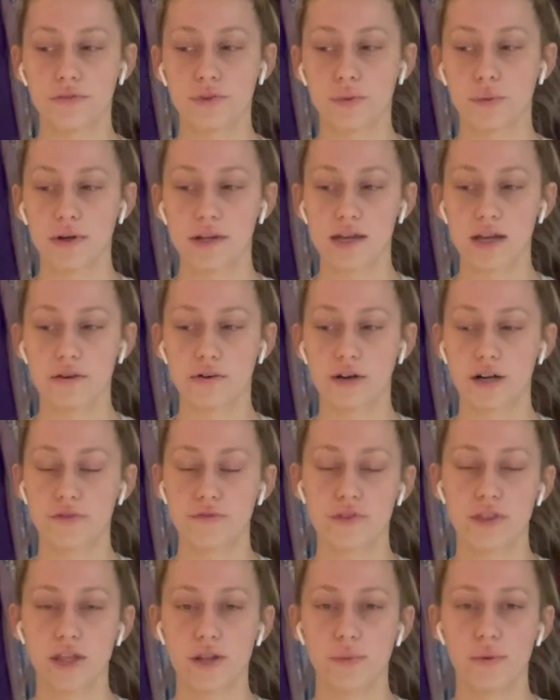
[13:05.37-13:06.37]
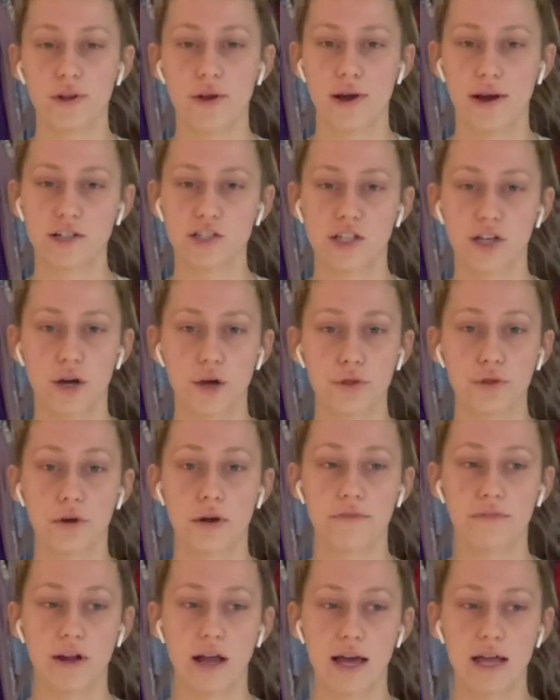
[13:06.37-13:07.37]
you want to get rid of, and then when you actually go through
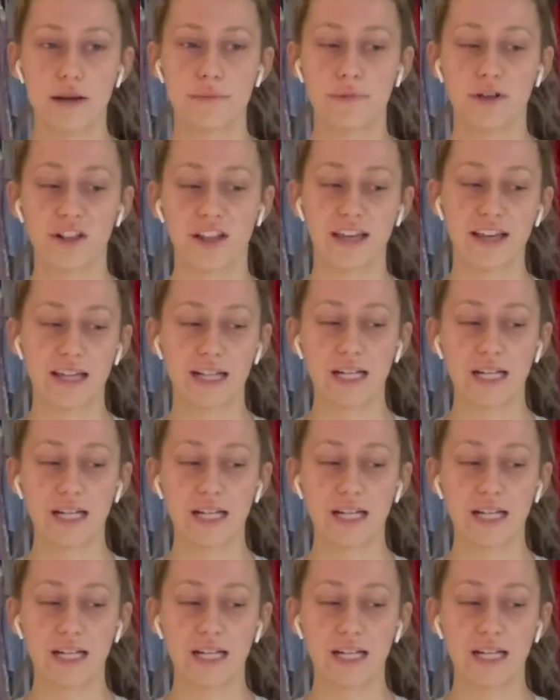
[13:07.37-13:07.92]
every item you're like,